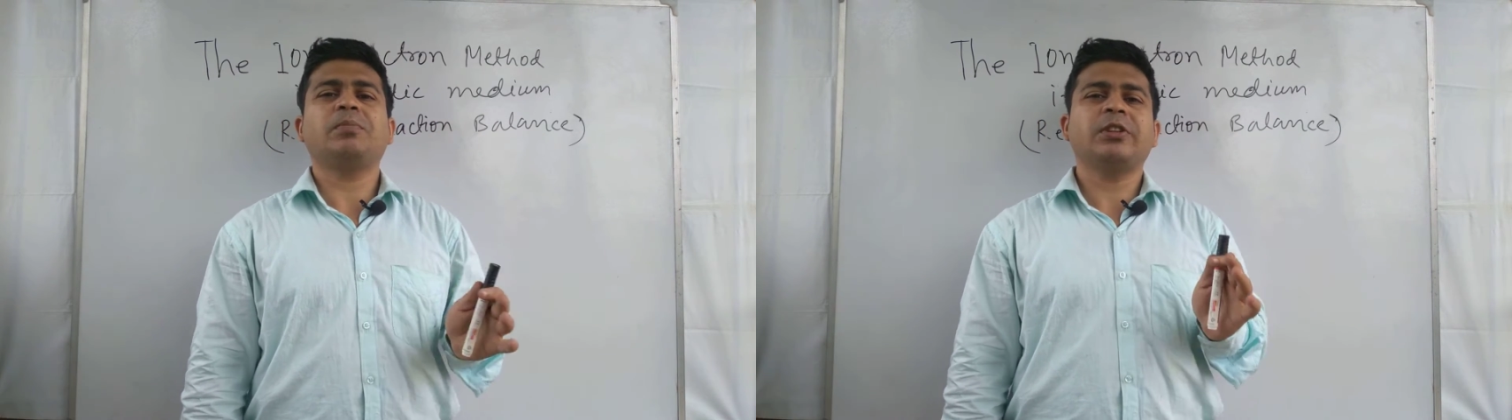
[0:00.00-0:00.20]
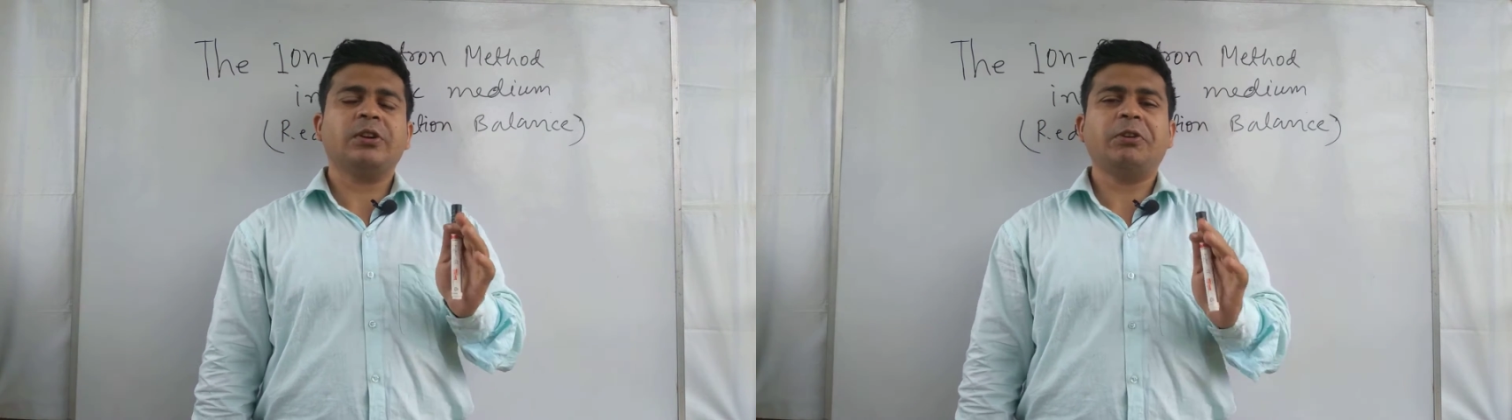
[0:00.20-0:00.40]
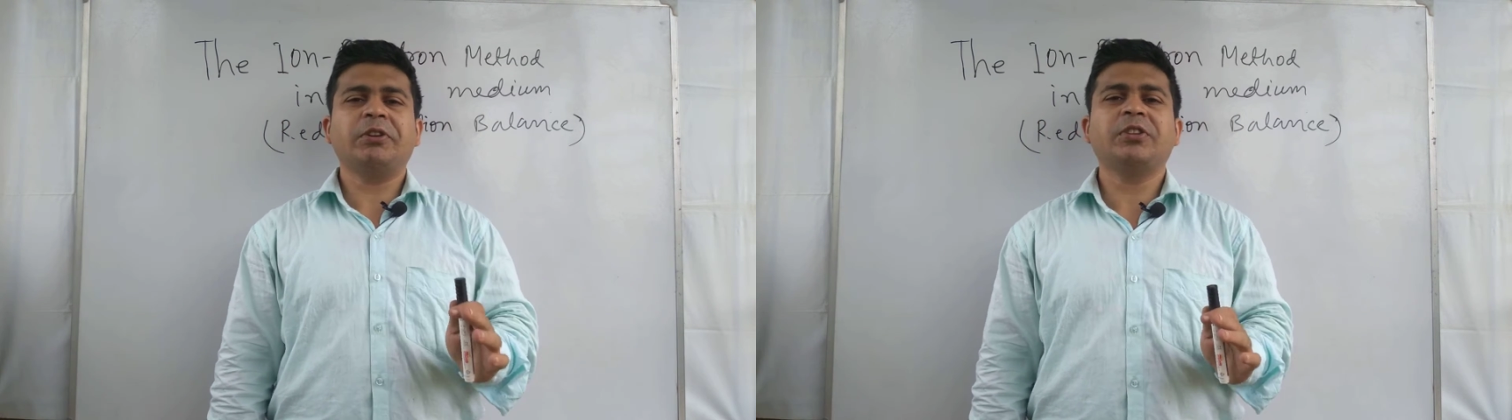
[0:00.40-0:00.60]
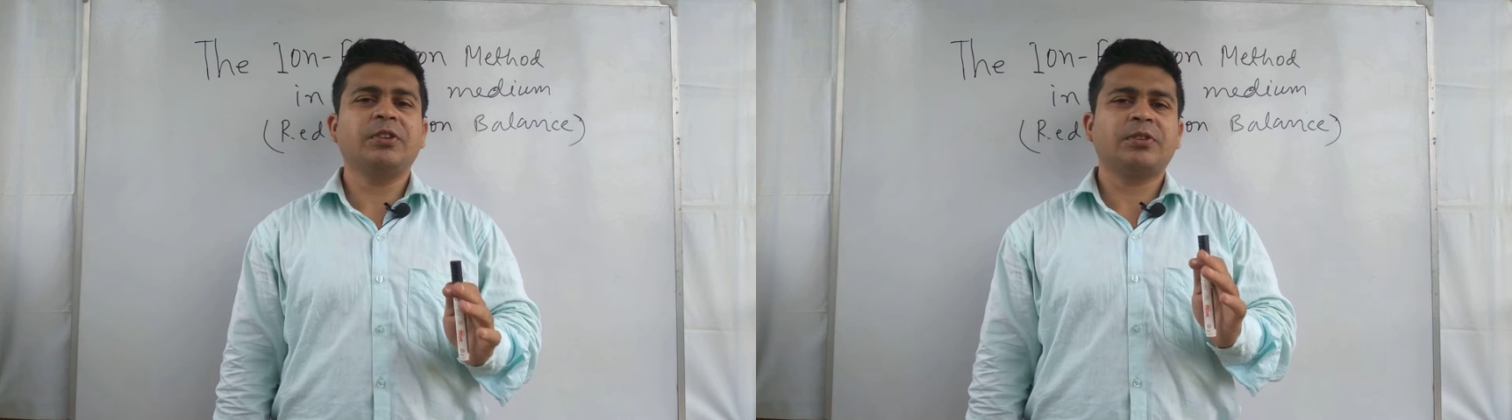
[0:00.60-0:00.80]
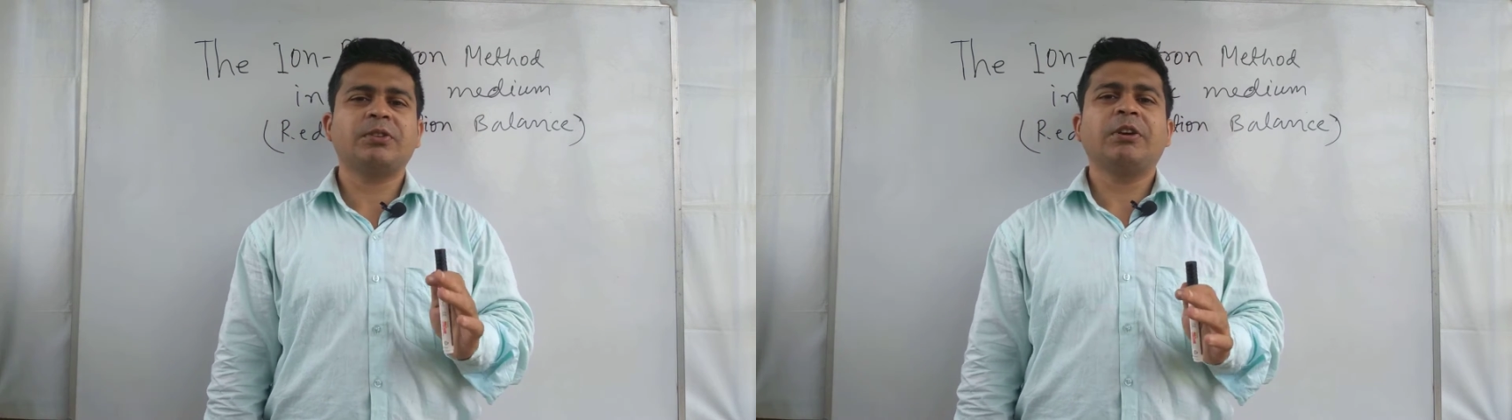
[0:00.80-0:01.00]
method in
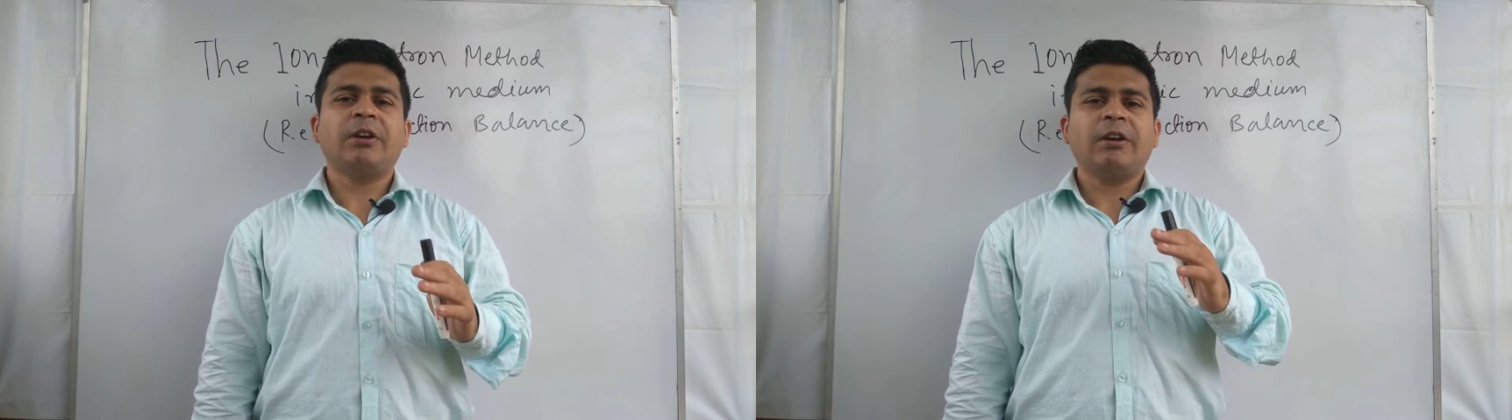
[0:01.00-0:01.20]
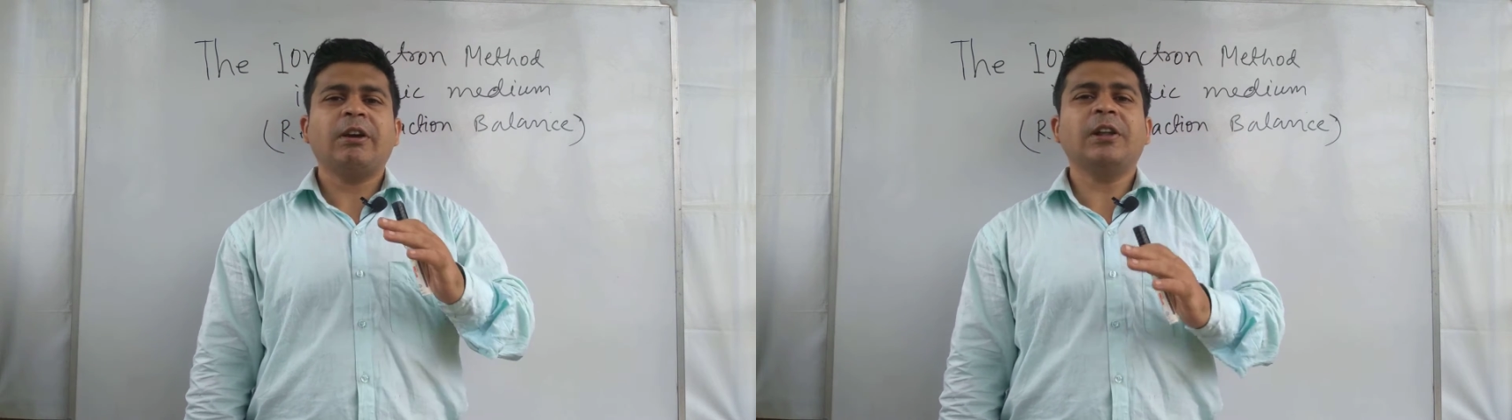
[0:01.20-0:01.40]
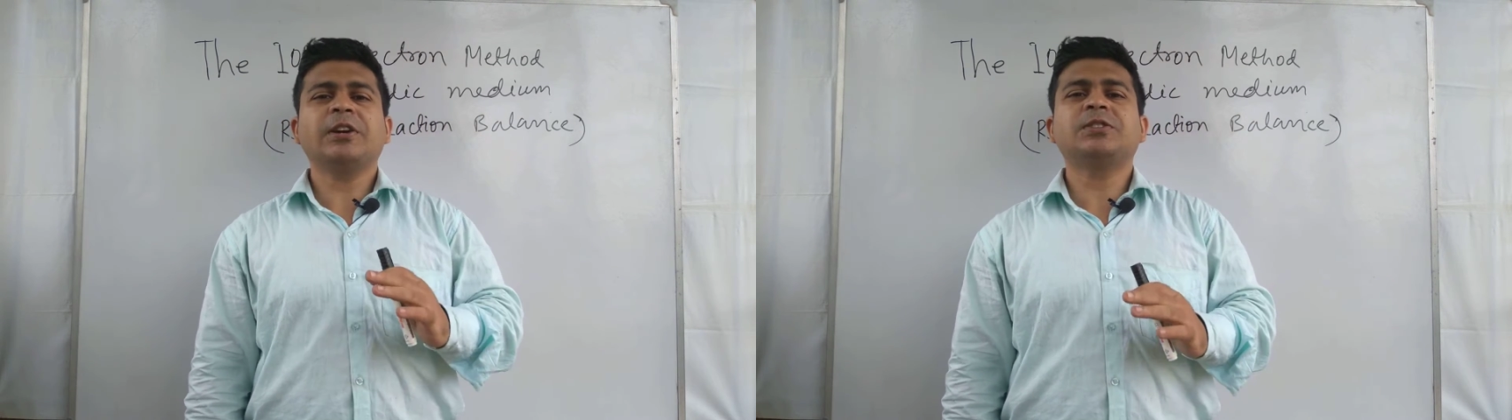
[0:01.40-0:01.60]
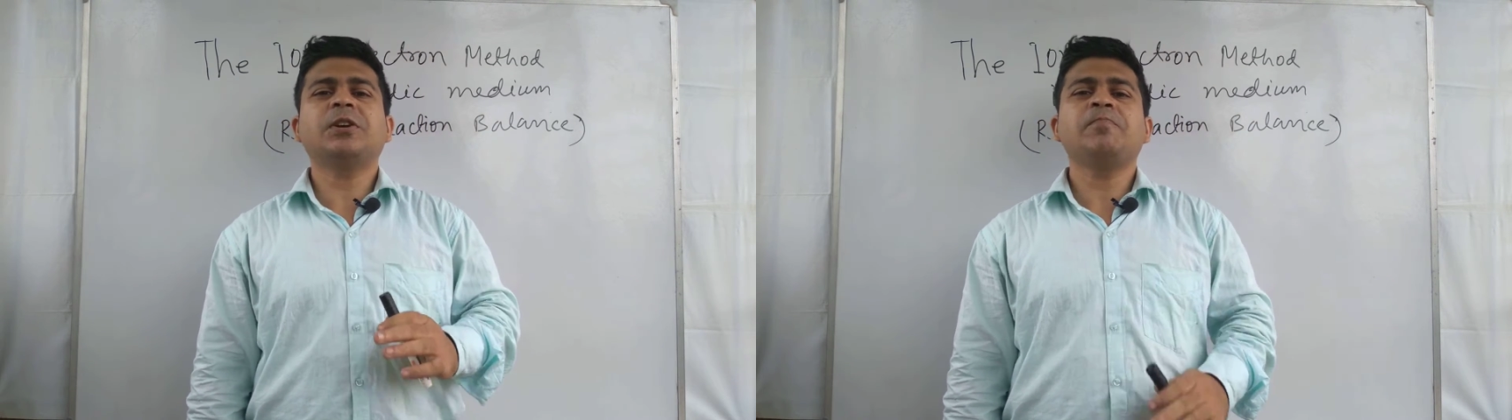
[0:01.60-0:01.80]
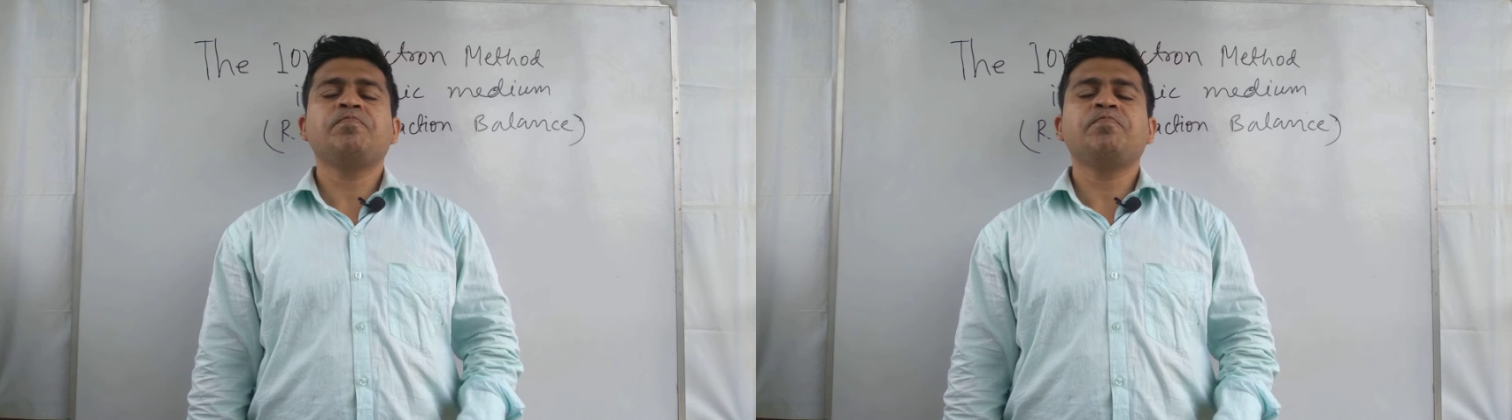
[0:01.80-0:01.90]
this lecture.